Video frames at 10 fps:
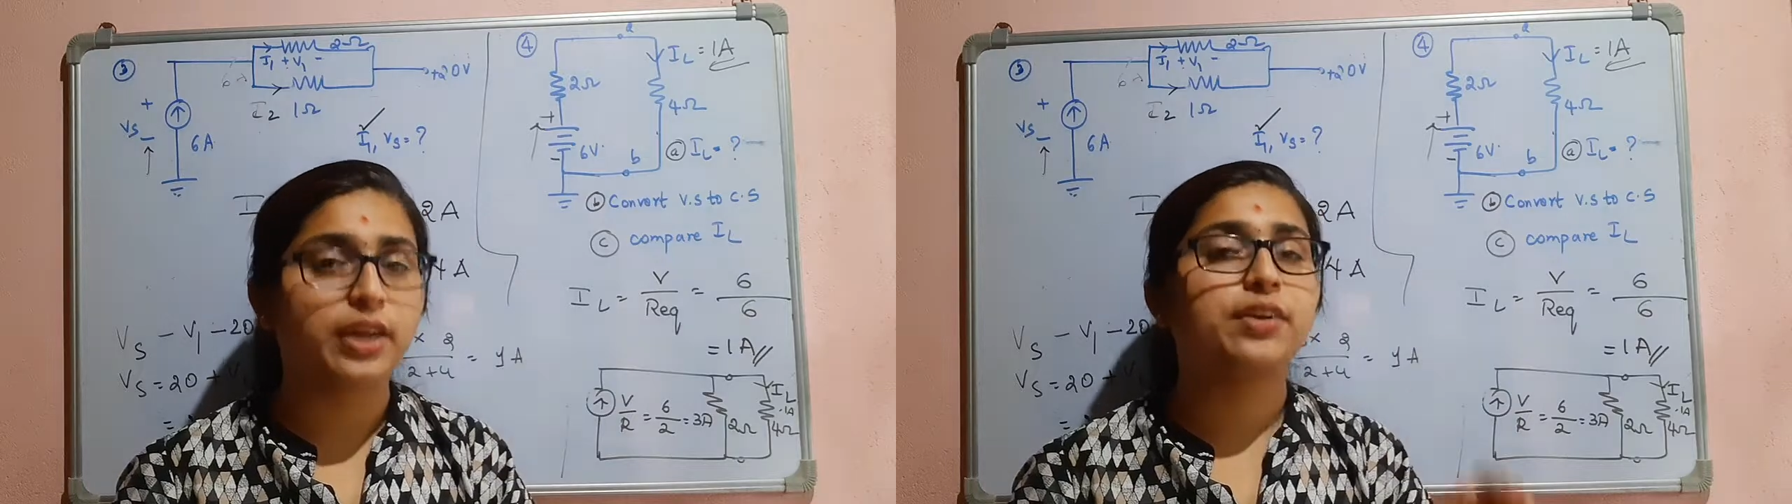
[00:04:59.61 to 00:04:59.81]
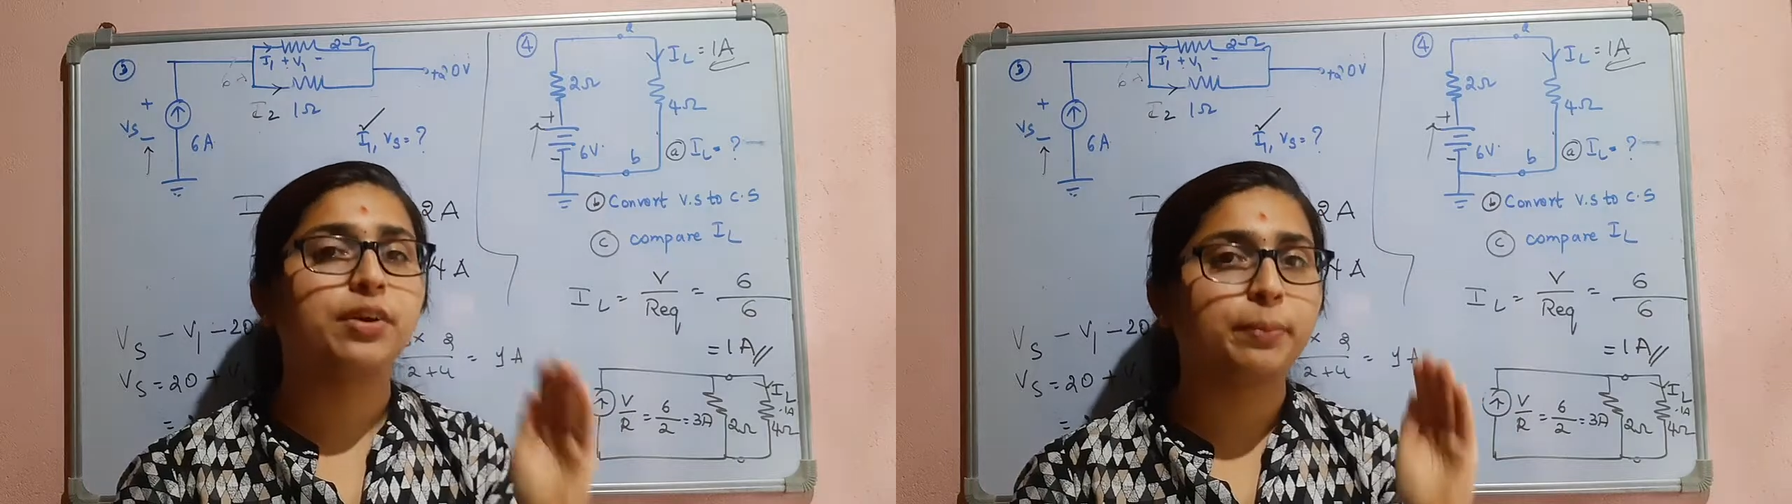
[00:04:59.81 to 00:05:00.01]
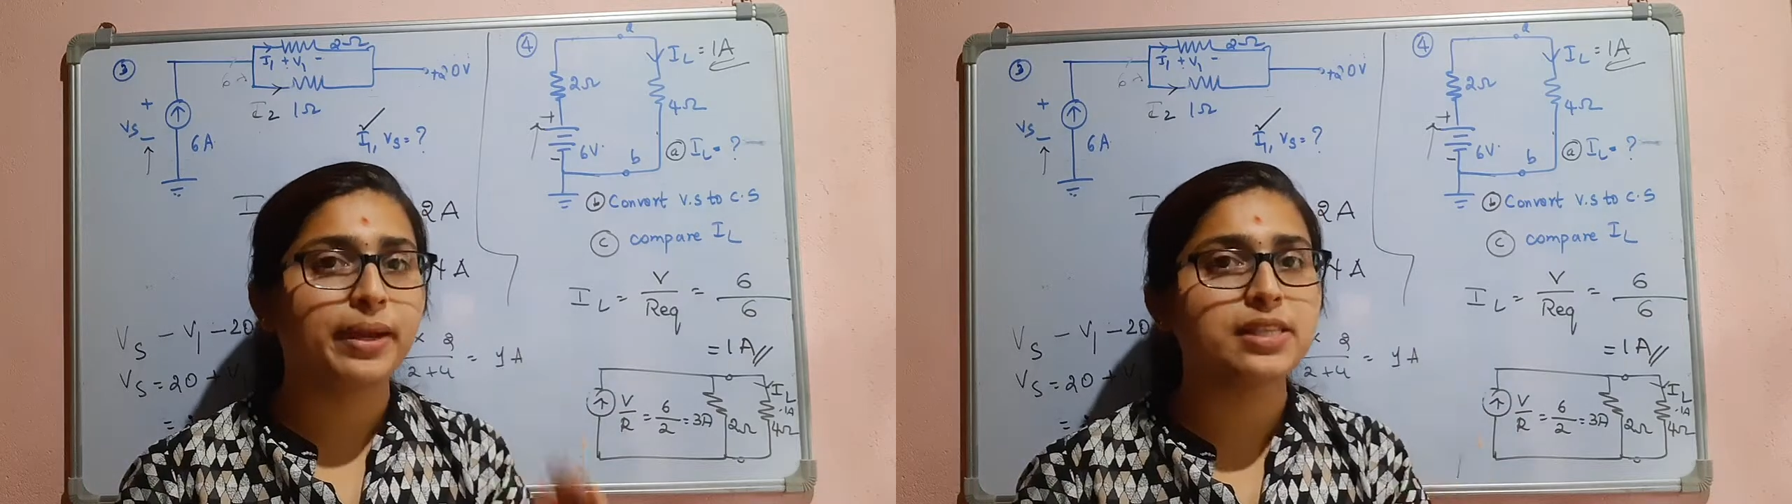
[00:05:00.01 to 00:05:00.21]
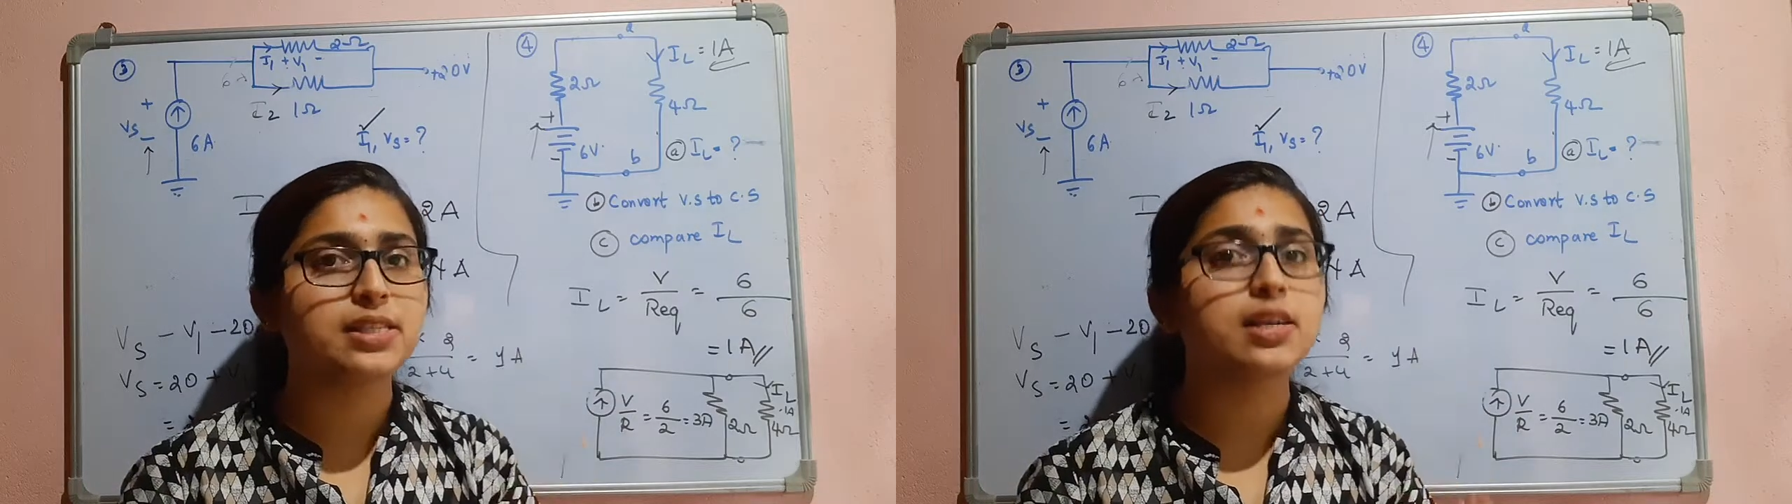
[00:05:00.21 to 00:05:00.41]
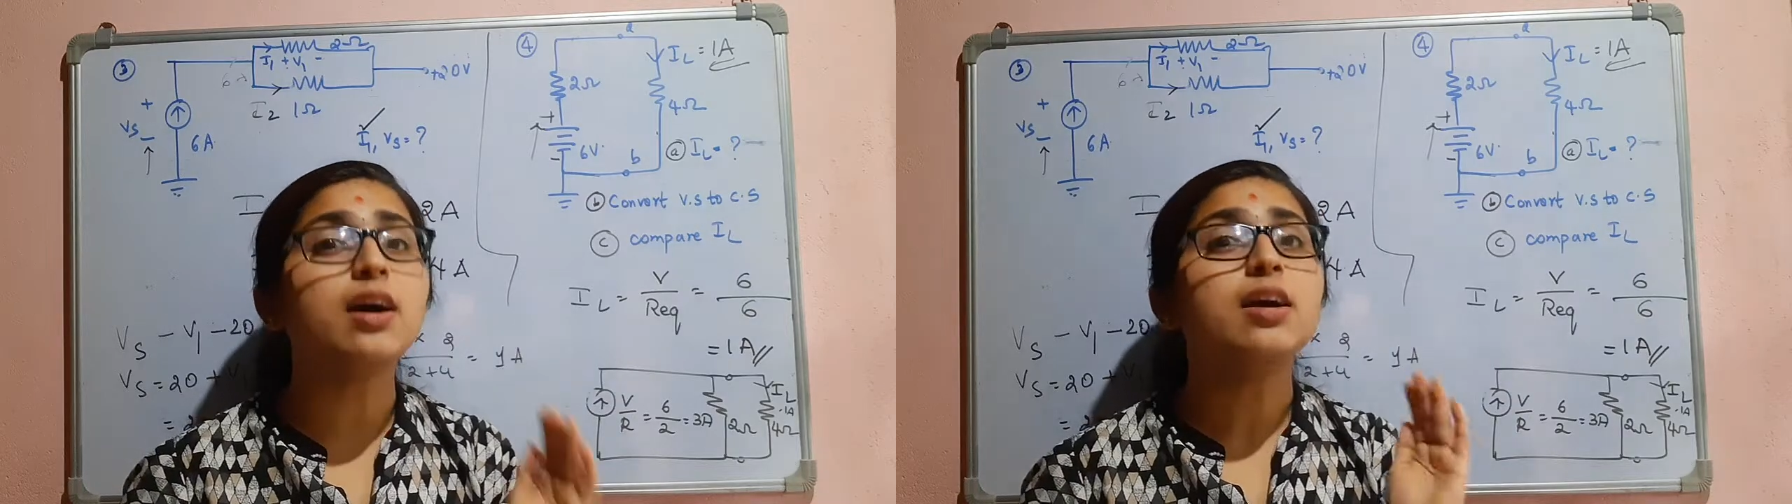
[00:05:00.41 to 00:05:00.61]
It
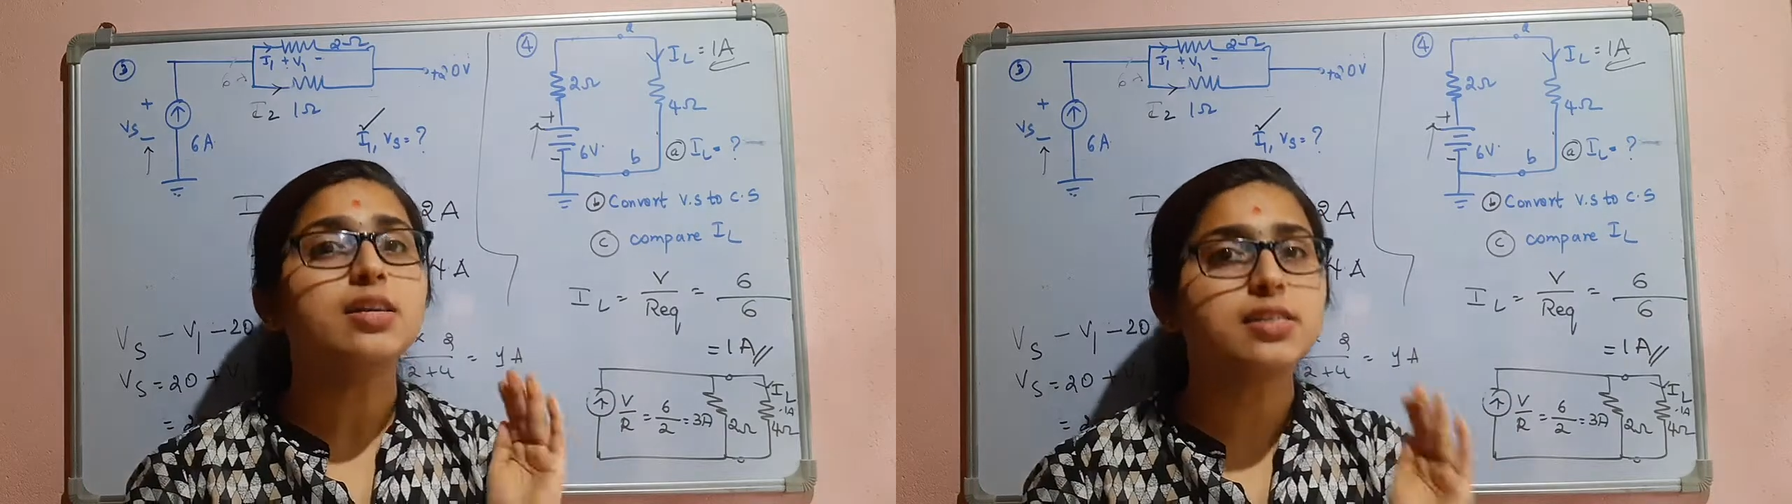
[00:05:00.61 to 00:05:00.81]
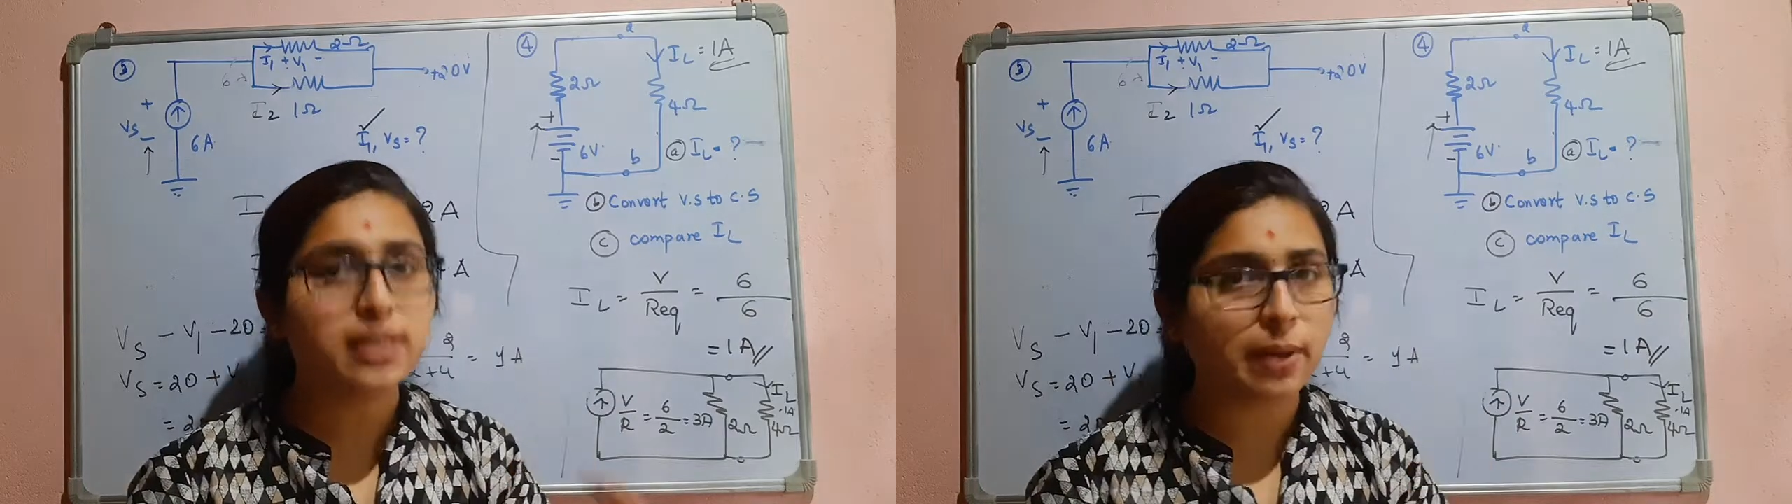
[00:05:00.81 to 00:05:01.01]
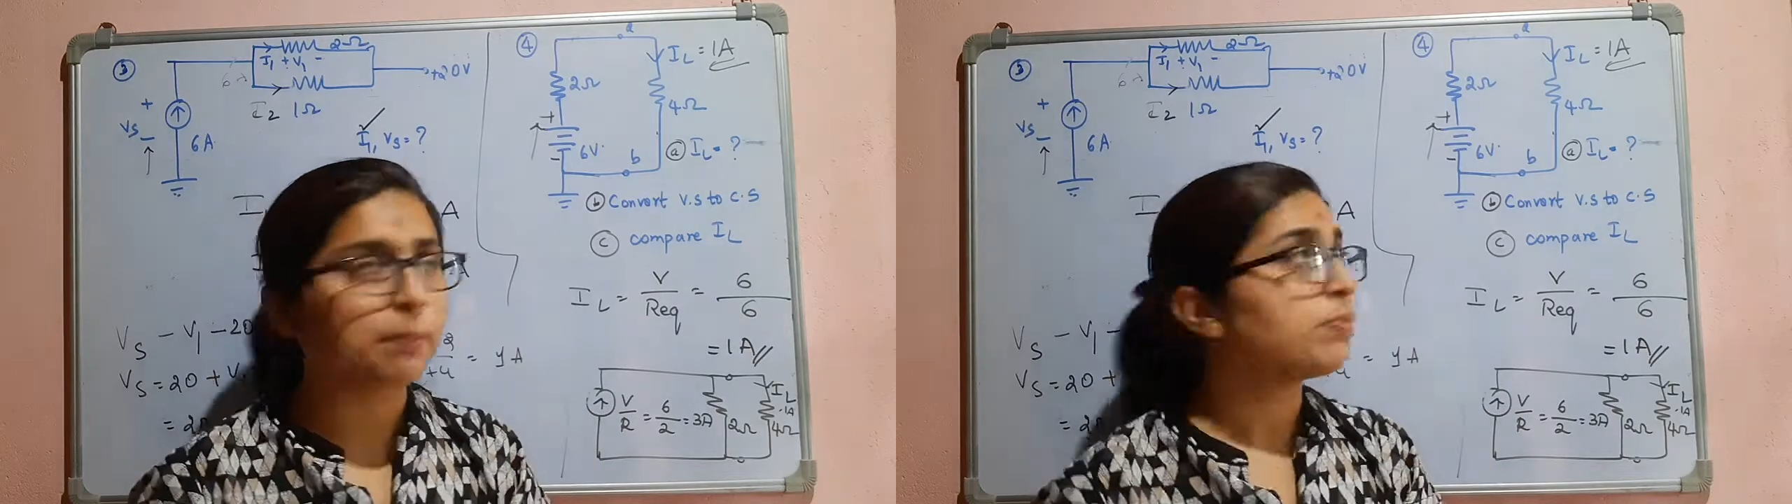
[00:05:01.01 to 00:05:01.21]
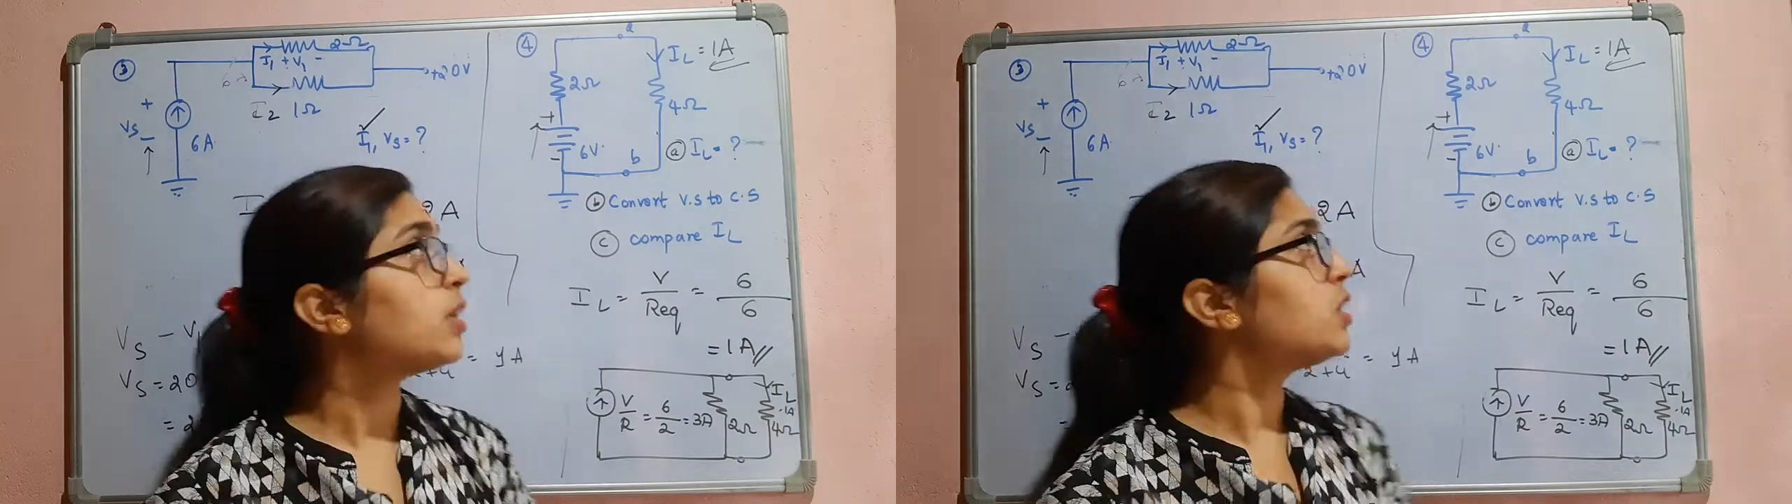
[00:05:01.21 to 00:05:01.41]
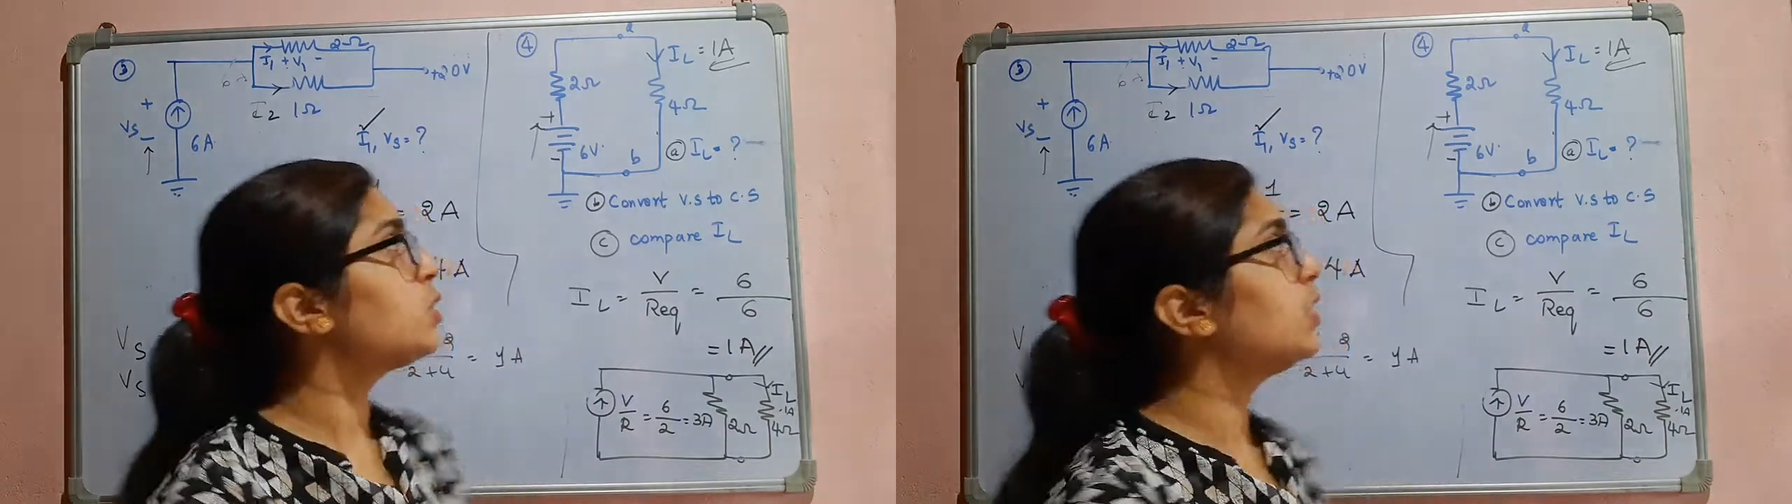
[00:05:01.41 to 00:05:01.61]
remains the same. So